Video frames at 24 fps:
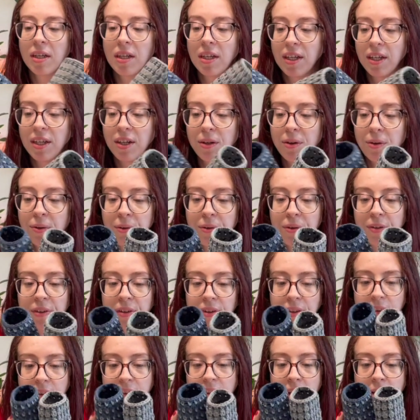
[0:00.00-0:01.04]
cute.
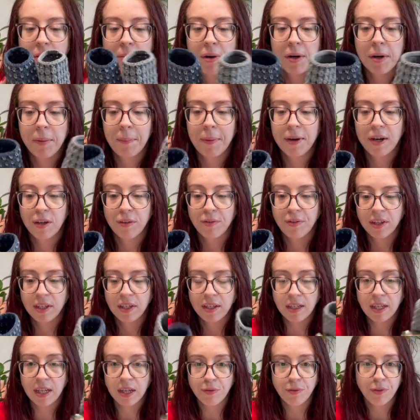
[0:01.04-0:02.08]
They work
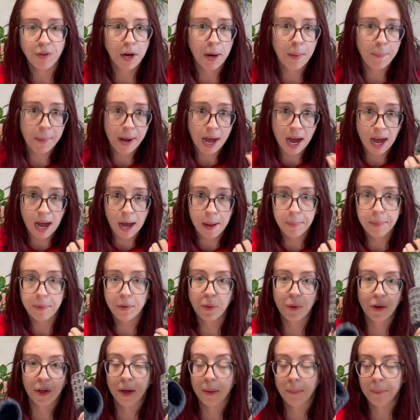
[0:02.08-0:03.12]
perfectly for a pop
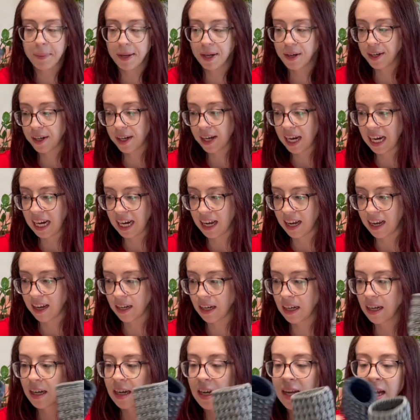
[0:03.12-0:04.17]
or a beer
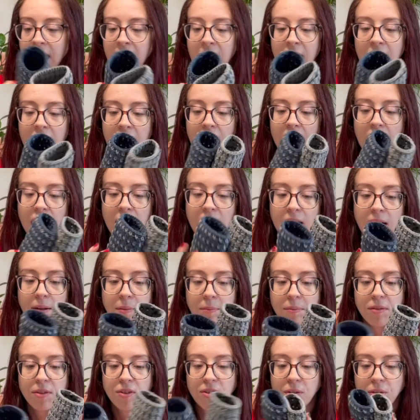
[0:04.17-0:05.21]
can.
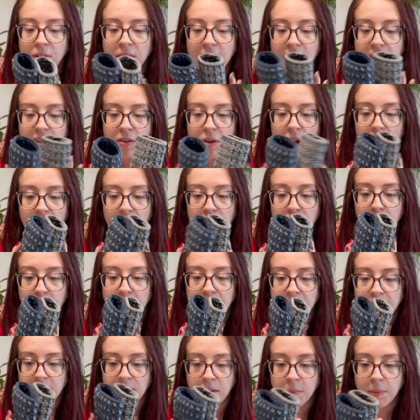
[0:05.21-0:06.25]
So these are
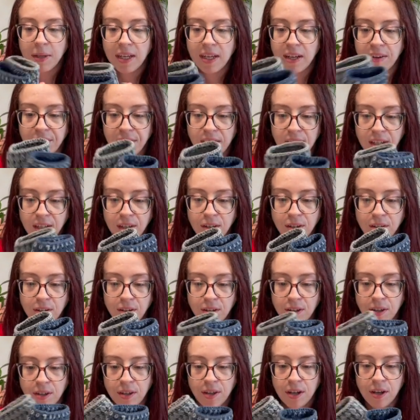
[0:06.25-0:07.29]
going to be given
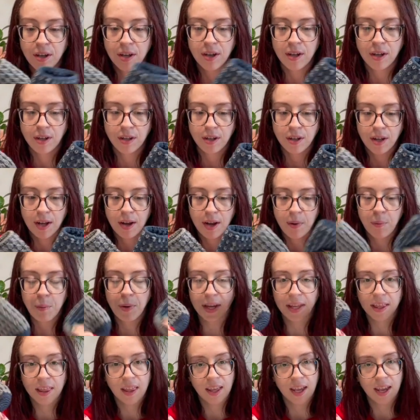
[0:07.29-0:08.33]

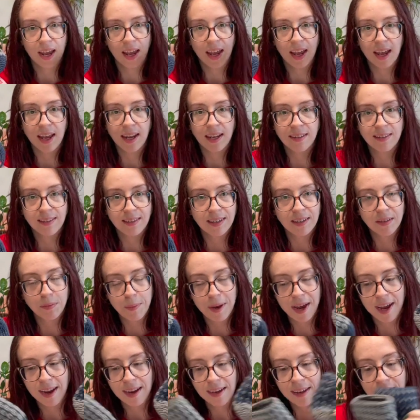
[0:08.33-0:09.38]
with a
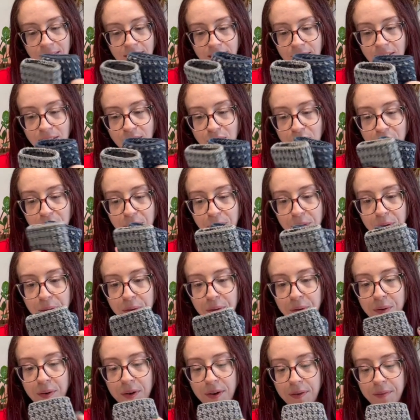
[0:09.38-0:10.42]
6-pack
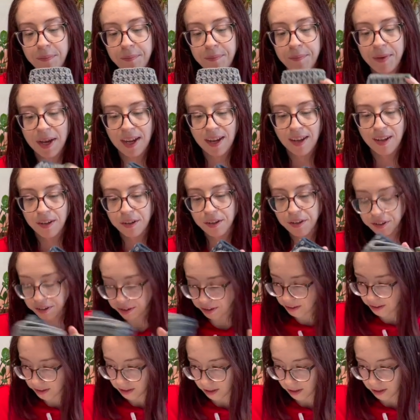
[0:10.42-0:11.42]
to my uncle.